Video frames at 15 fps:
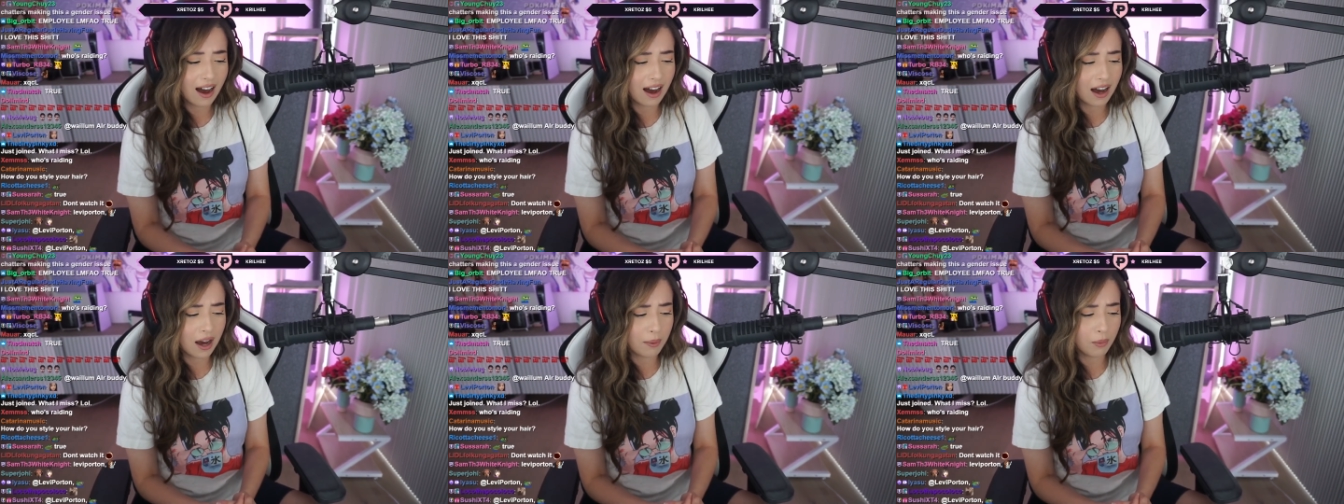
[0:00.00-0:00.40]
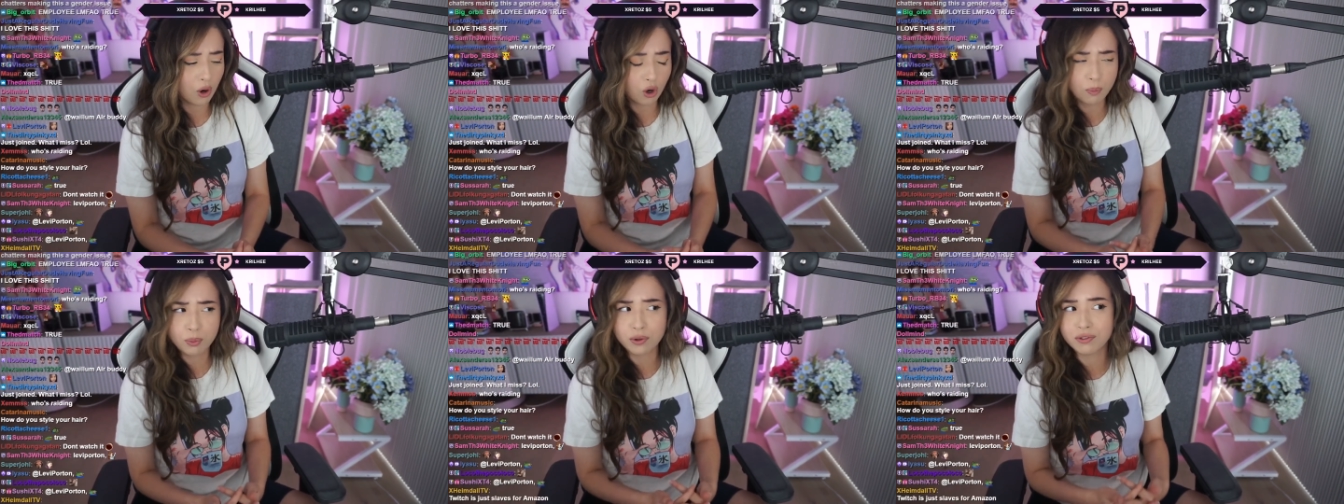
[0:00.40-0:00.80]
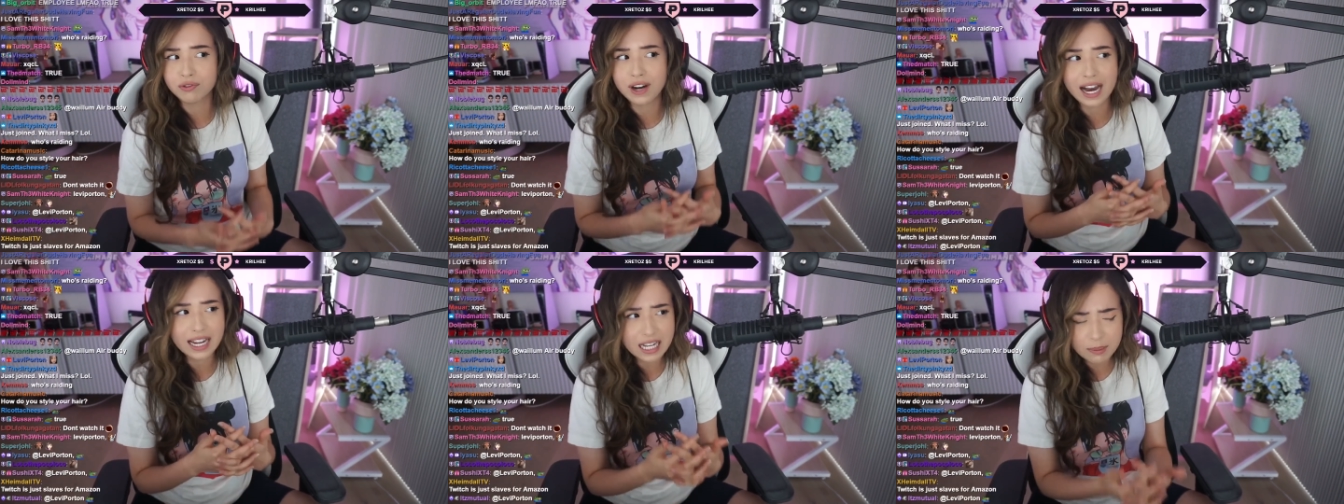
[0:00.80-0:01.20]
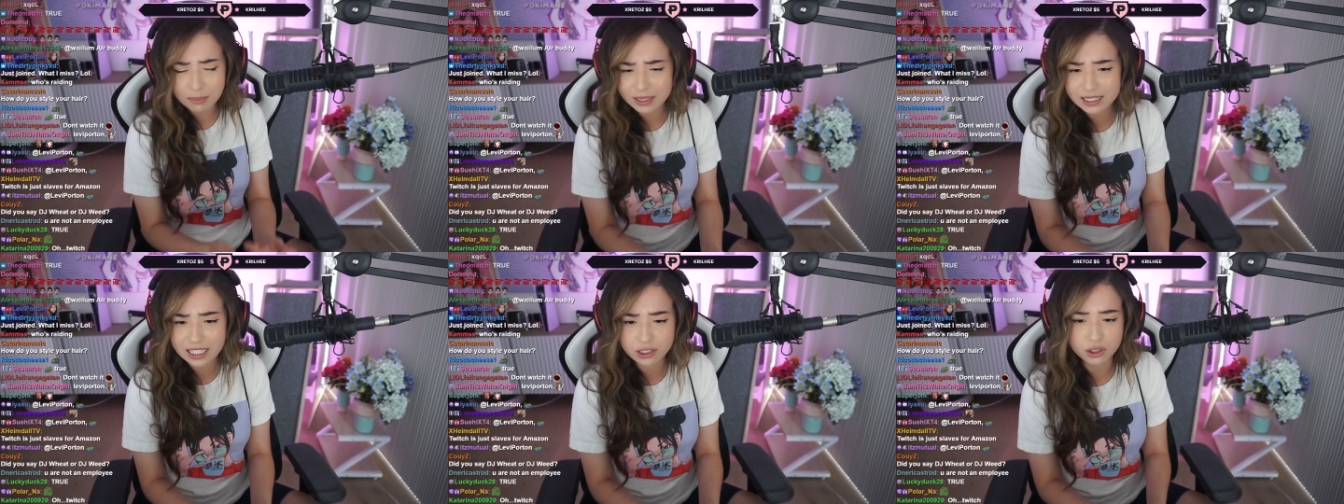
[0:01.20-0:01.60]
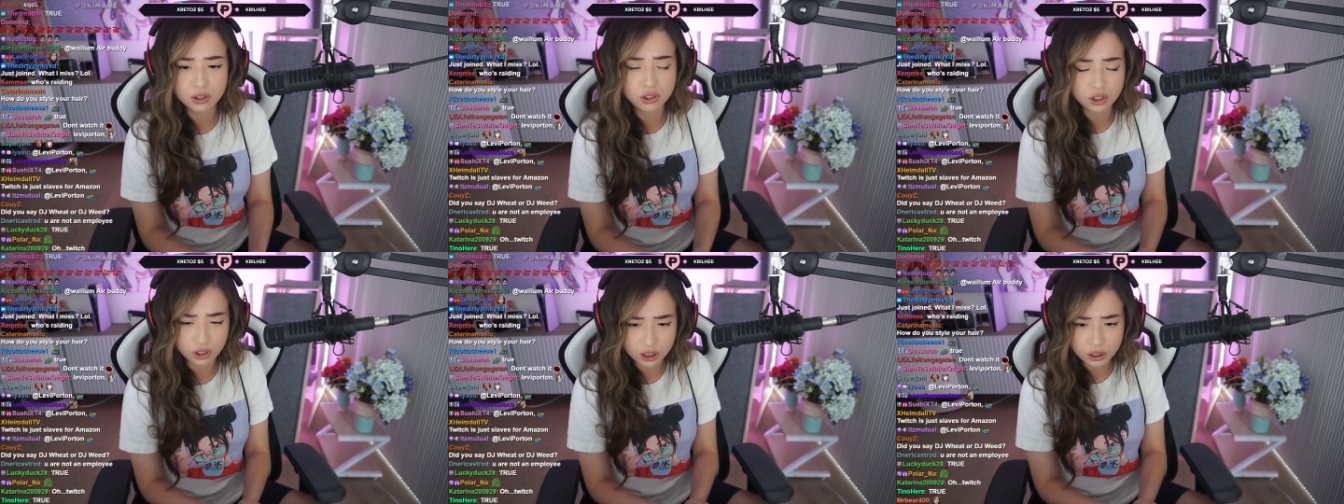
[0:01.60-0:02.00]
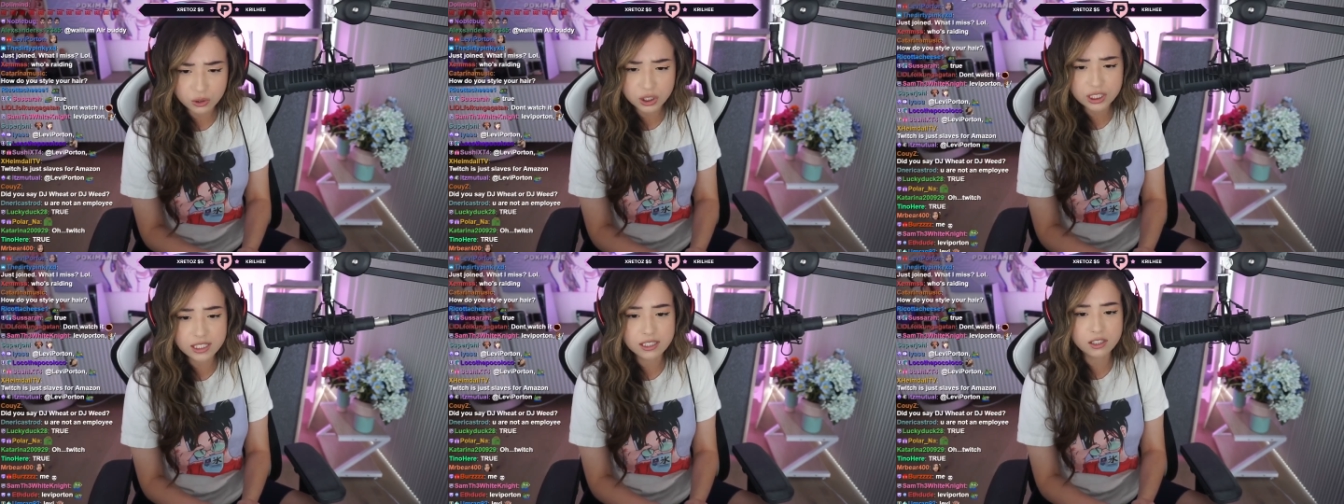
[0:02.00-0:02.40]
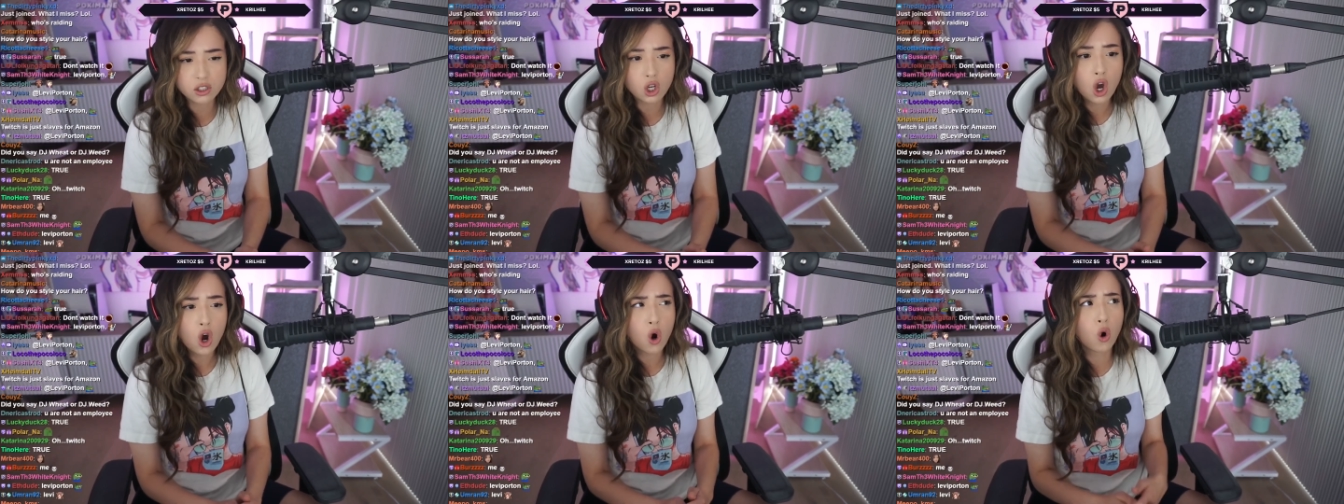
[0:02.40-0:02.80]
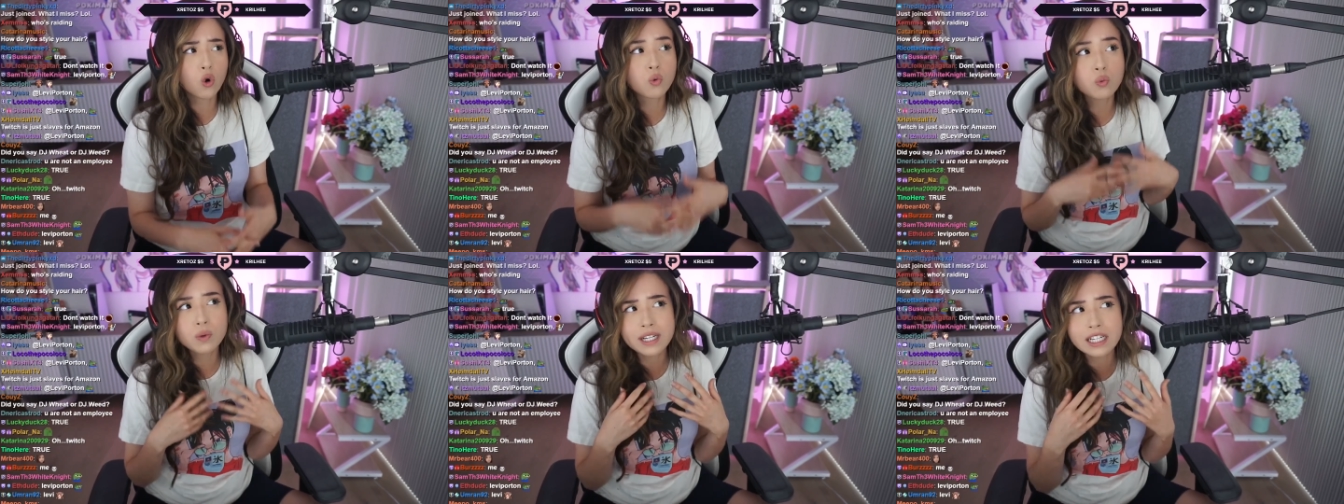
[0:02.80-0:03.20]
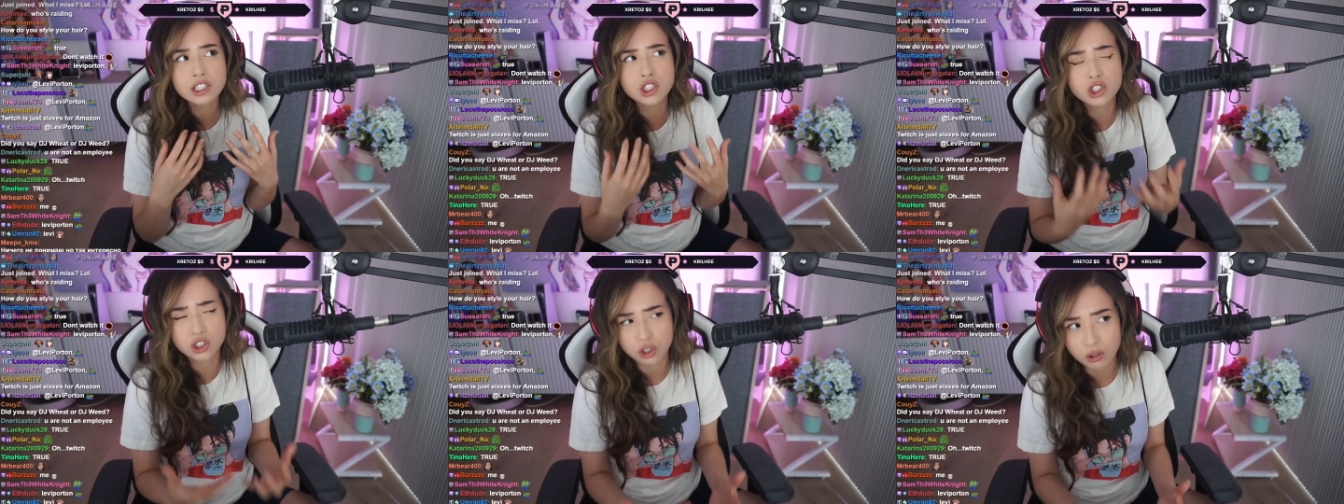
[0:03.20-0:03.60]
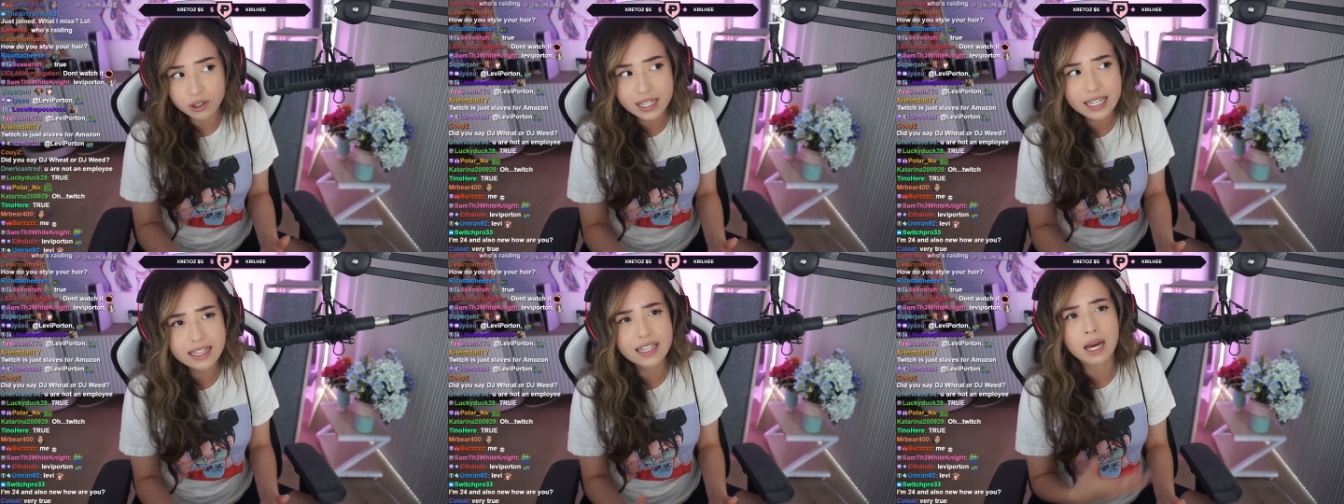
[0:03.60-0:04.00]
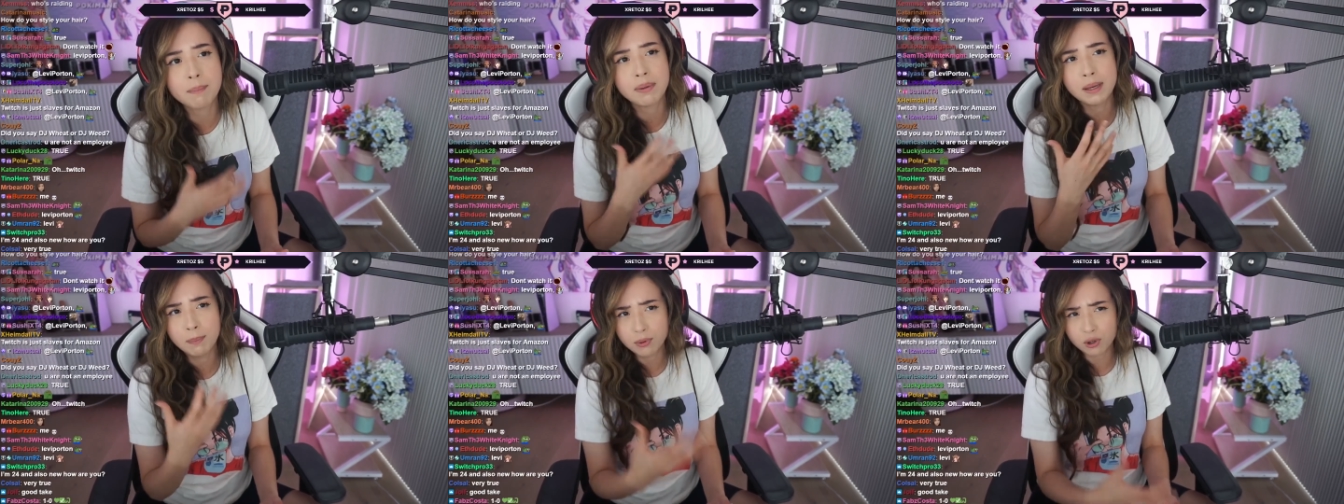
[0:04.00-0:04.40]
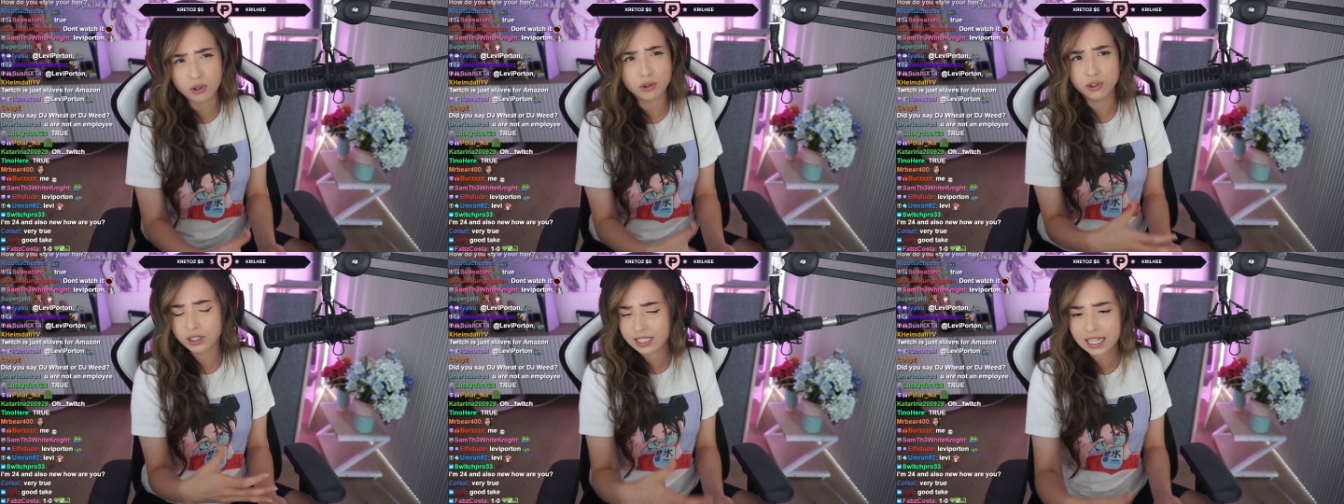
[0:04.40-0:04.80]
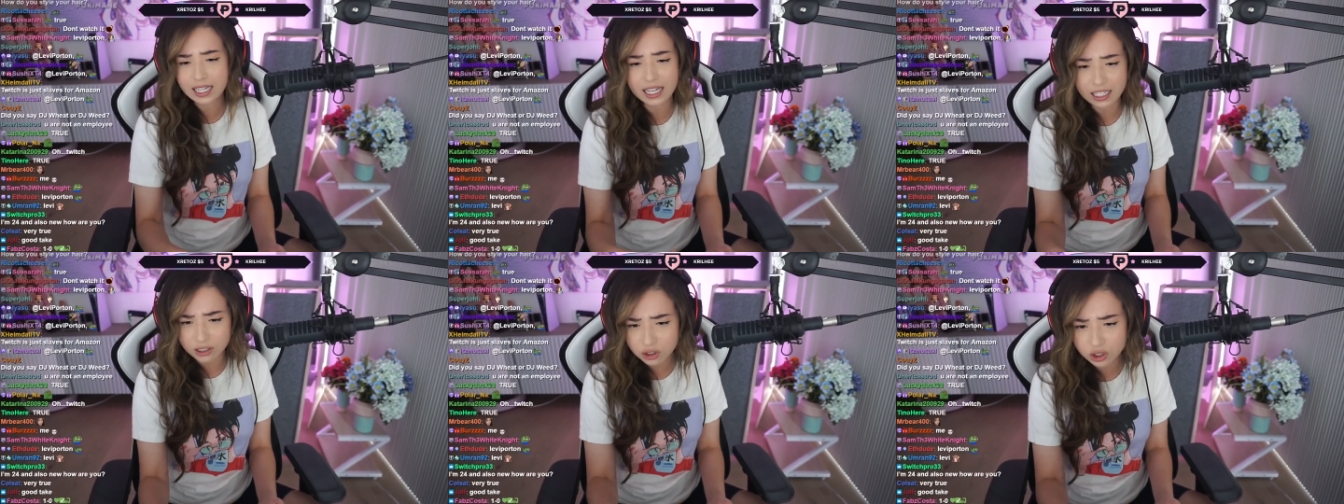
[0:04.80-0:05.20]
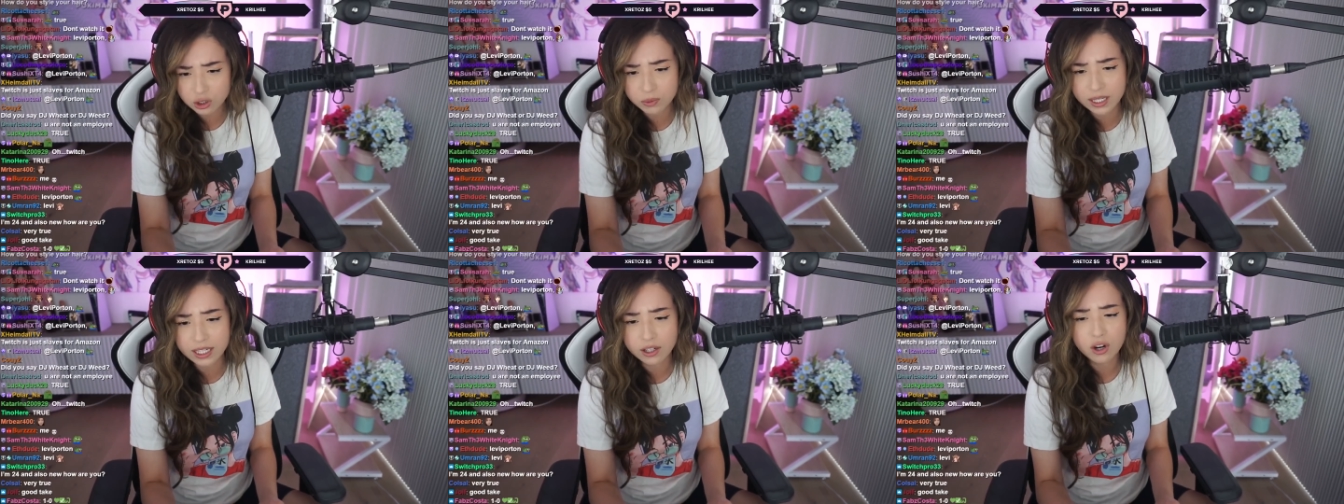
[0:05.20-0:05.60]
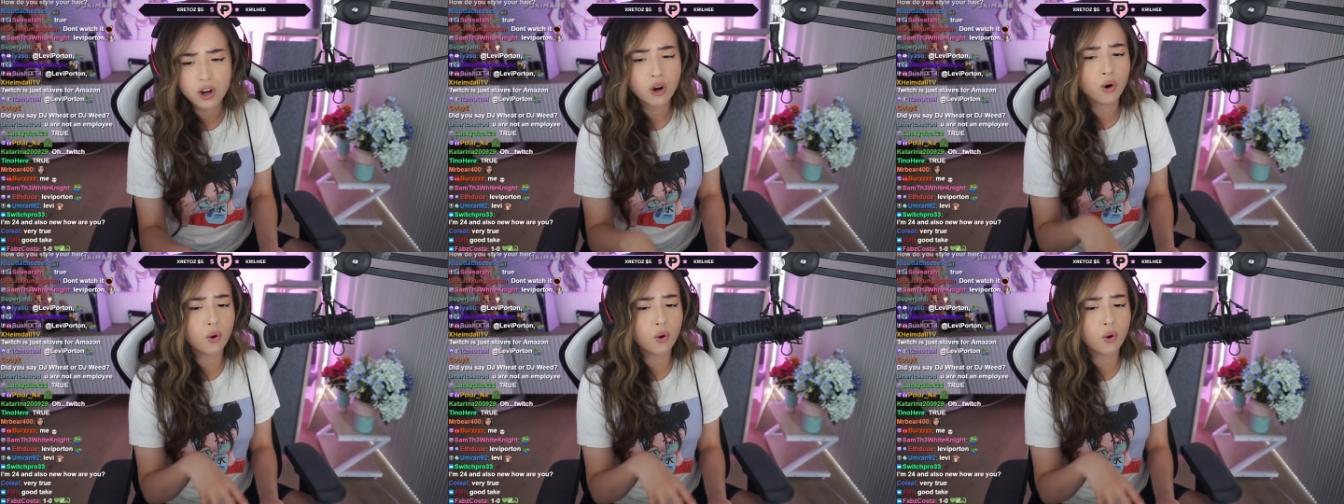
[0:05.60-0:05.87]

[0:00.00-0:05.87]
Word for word: or providing potential solutions or reassuring that people are looking into it